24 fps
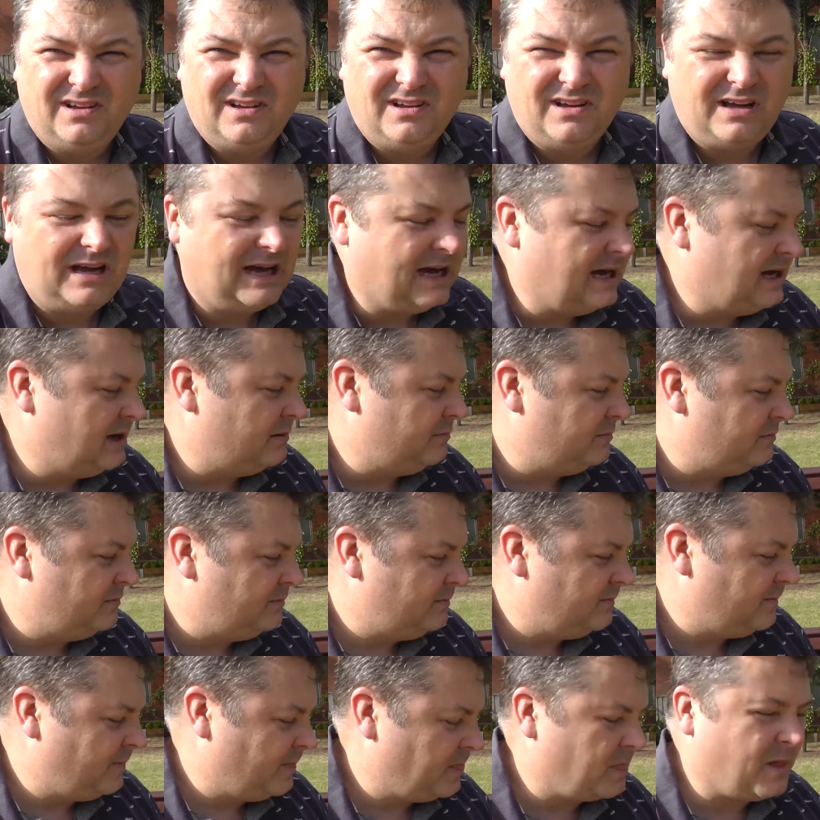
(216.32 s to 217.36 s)

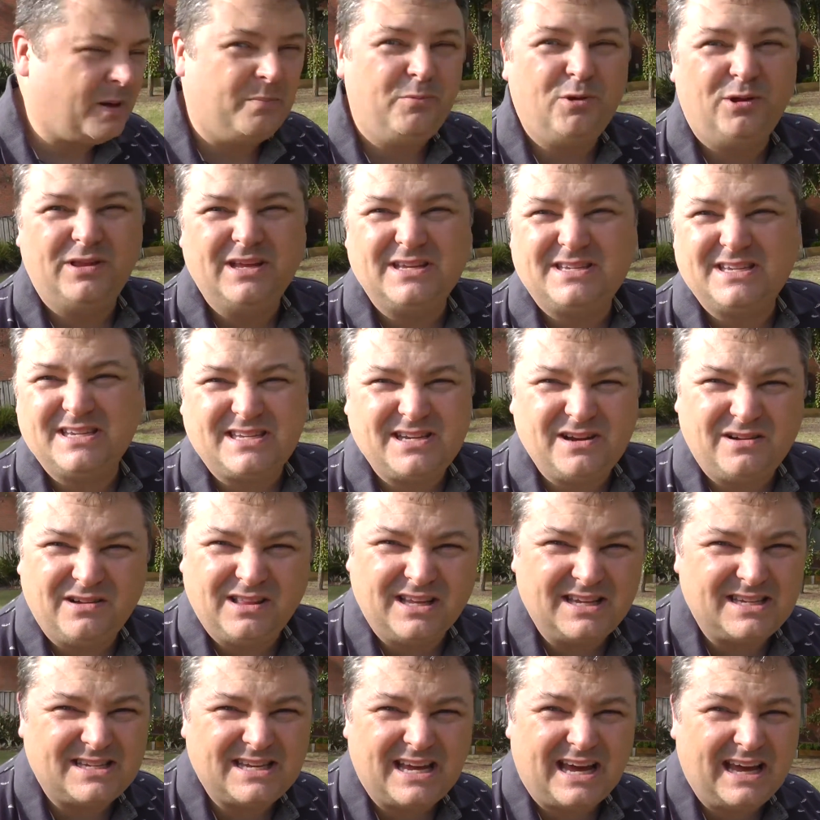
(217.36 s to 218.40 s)
I'm not
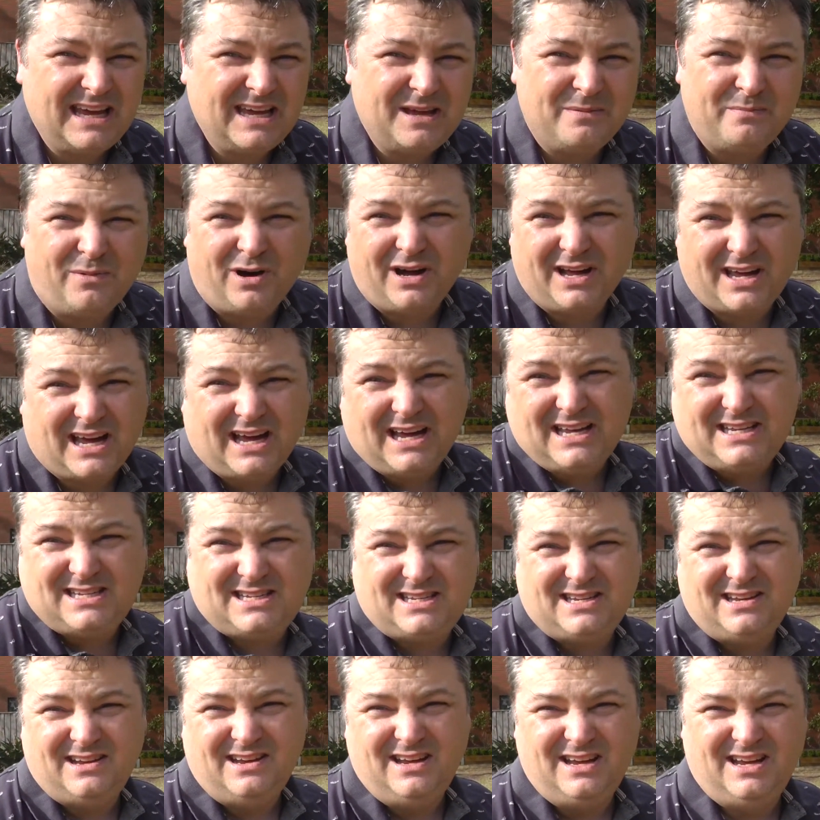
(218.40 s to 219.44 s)
necessarily saying in my
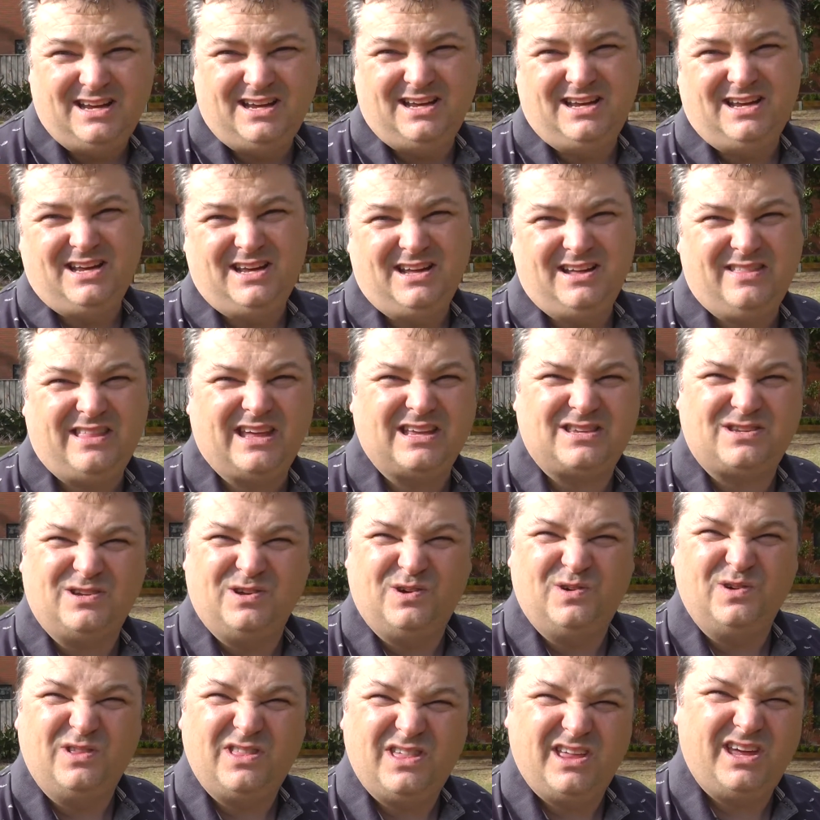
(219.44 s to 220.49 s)
case that's a
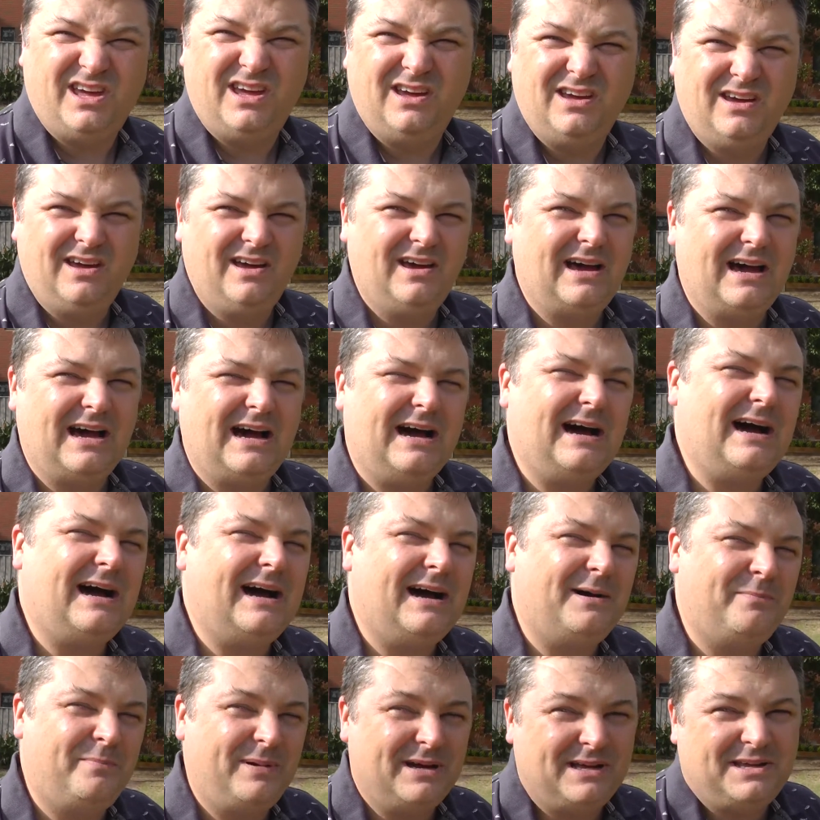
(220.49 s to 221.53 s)
good thing,
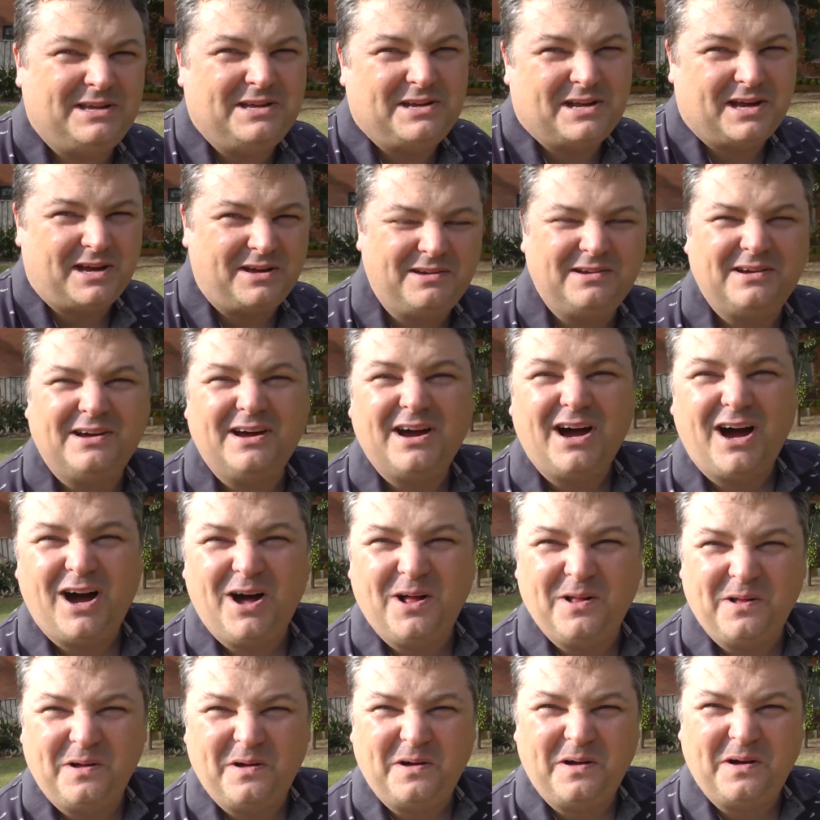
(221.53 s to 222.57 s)
but
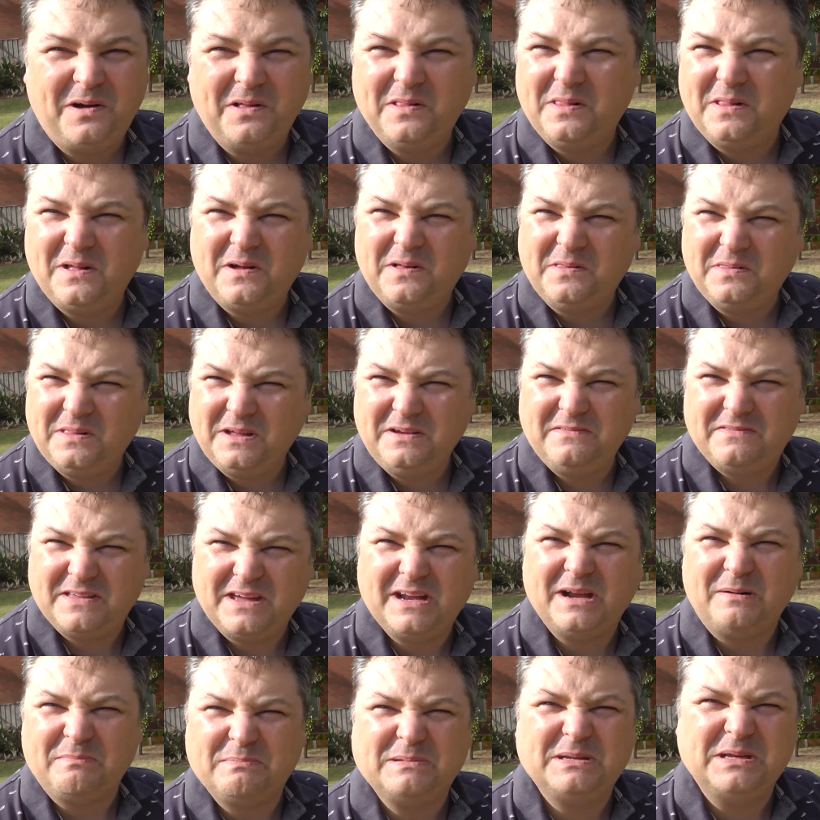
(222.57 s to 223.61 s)
I'll leave
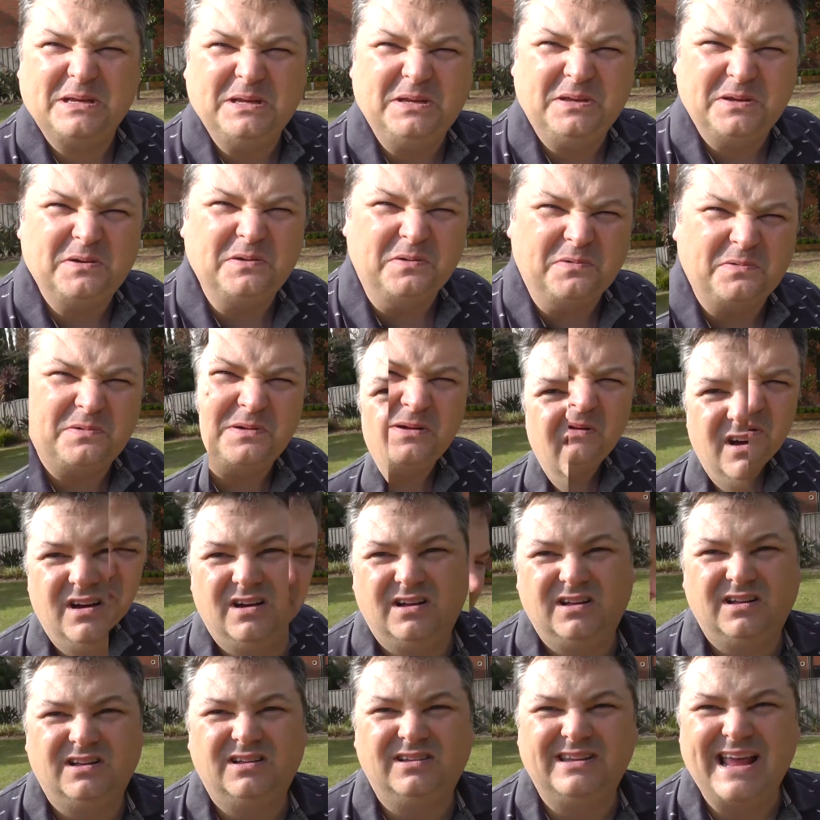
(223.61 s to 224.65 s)
that up to you.
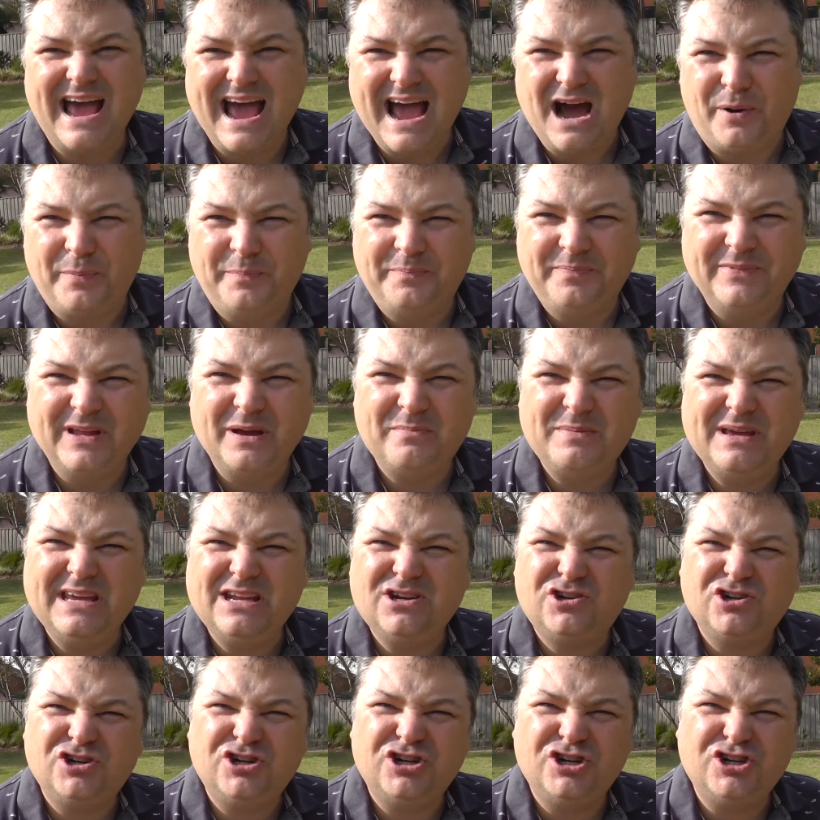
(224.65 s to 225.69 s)
Now let me
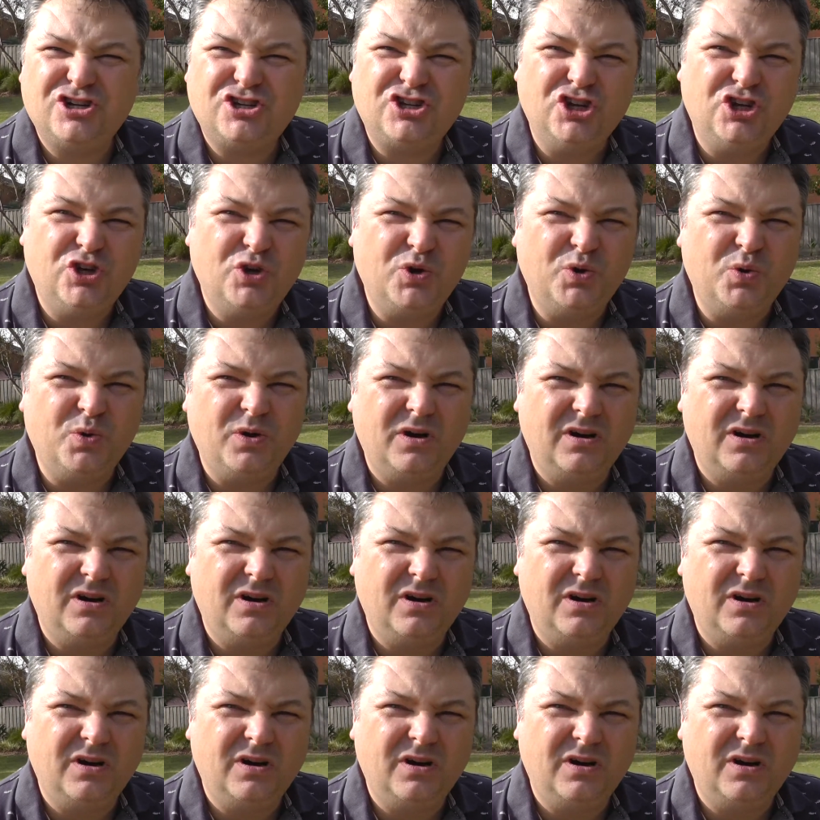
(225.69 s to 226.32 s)
introduce to you